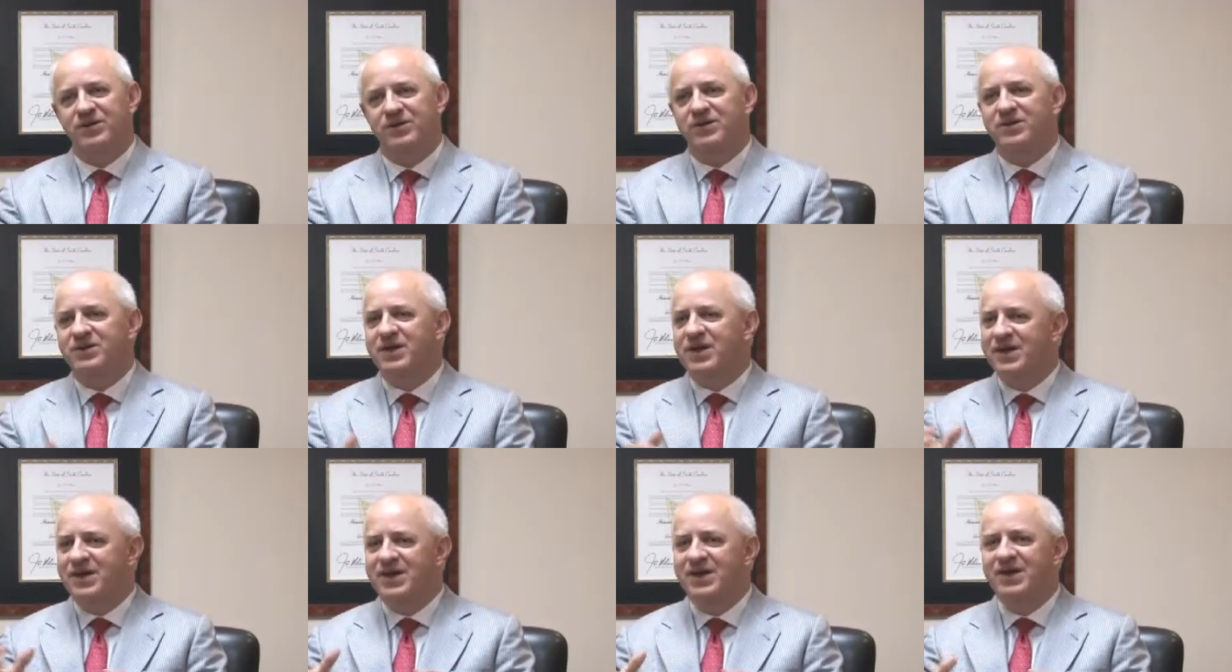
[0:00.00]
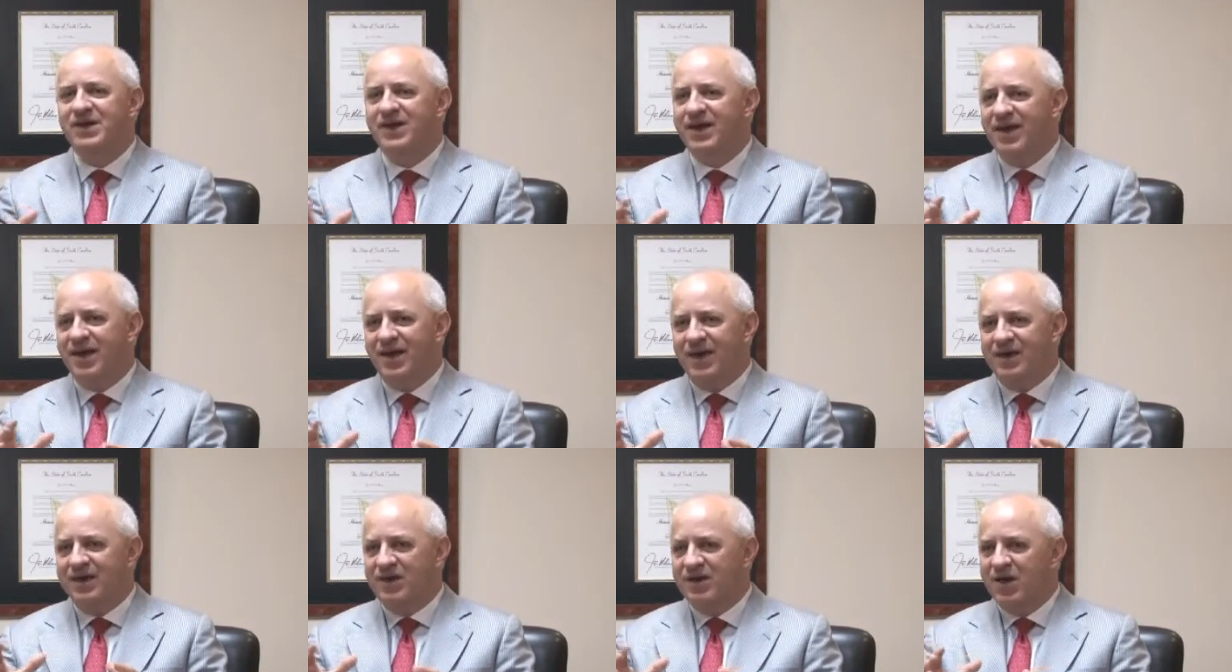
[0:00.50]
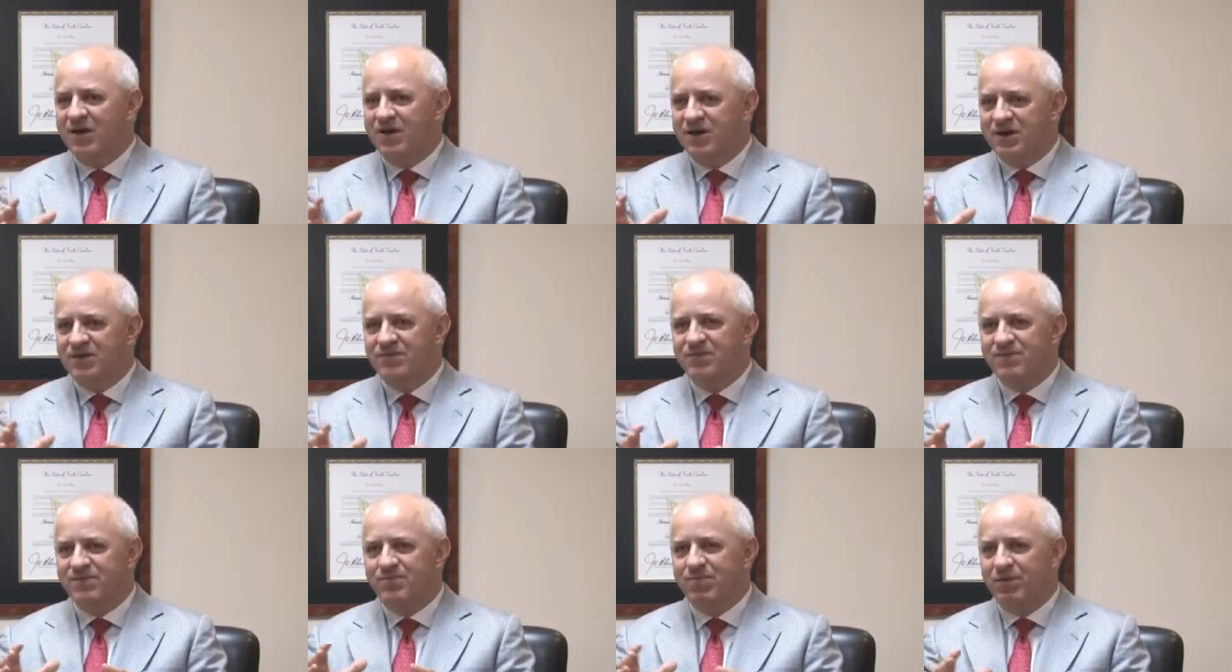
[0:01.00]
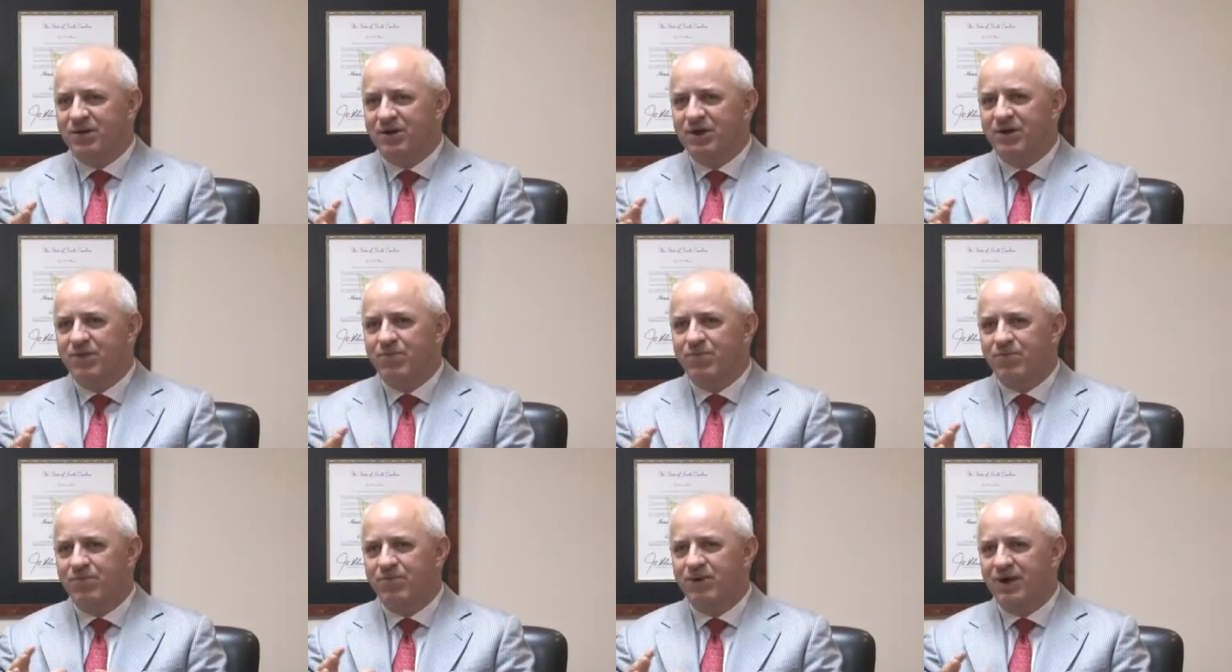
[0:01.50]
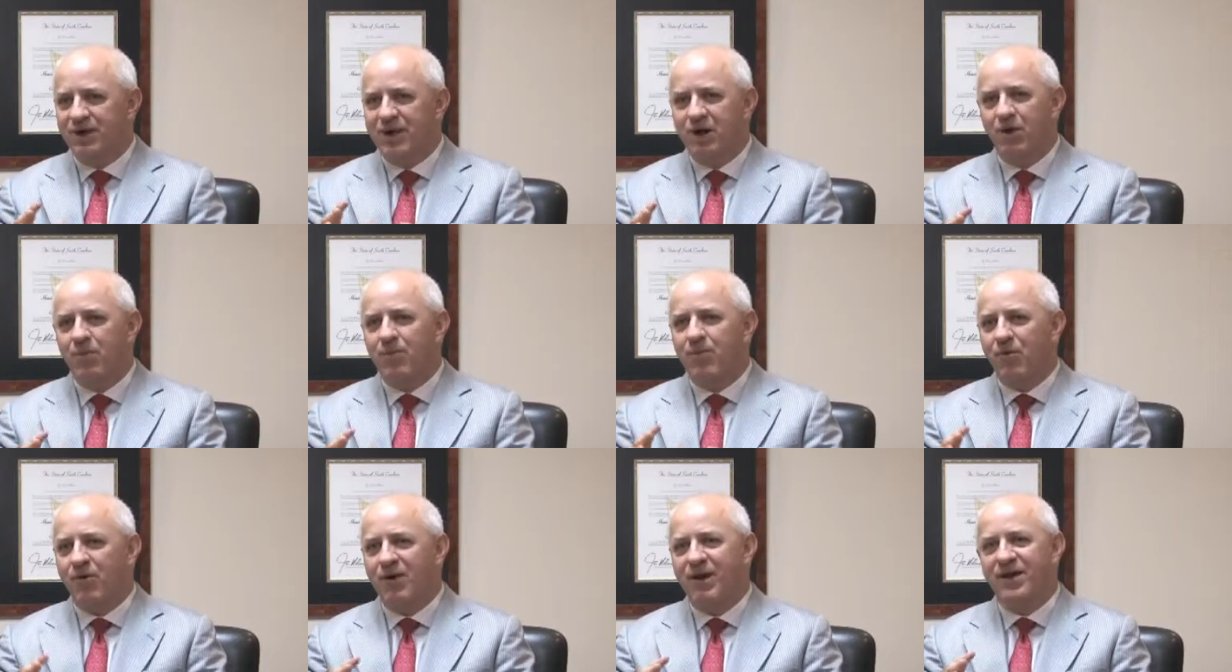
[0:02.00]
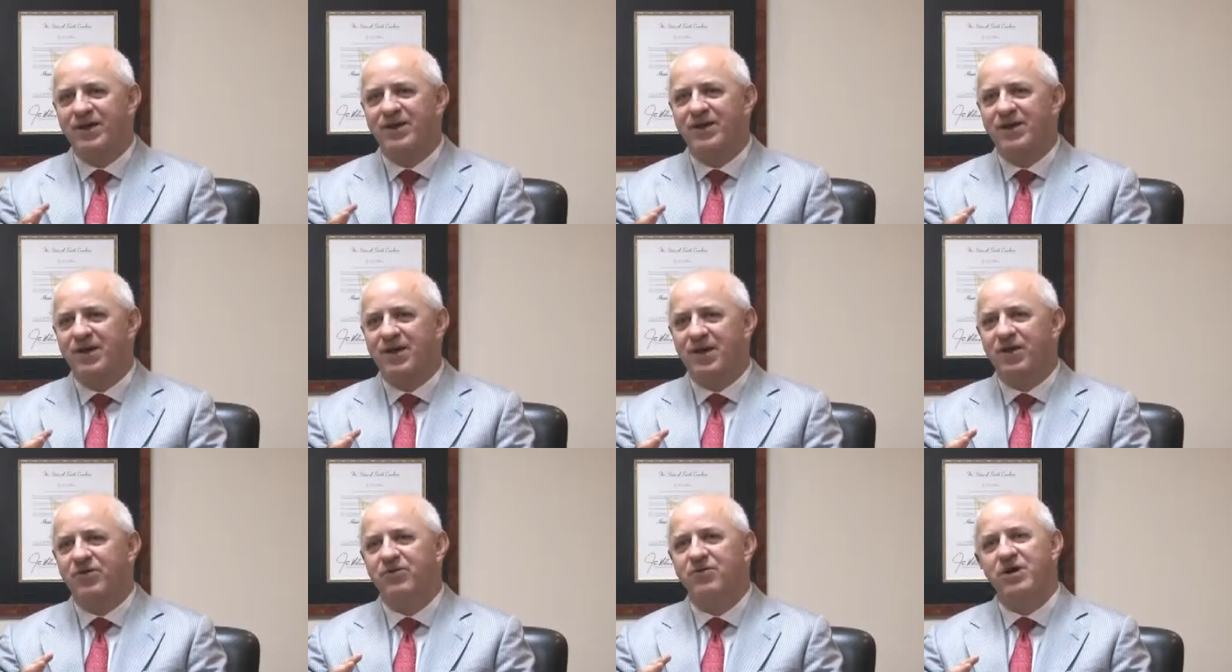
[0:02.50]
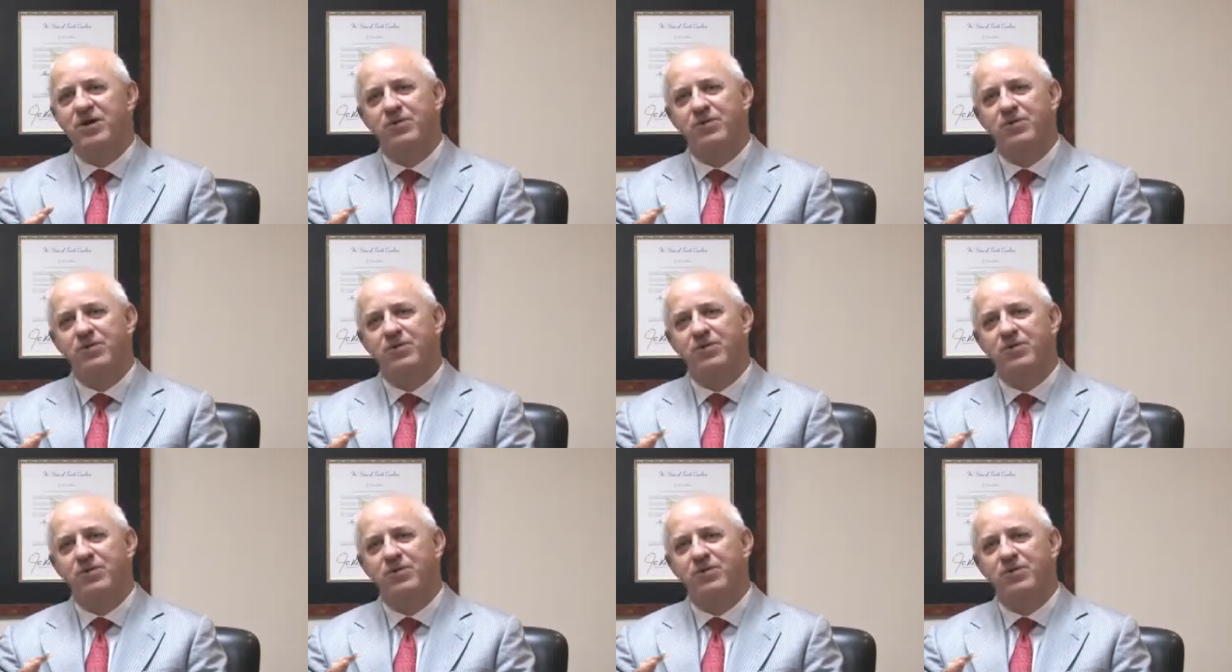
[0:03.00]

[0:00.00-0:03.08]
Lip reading: Is he, could help bring it together,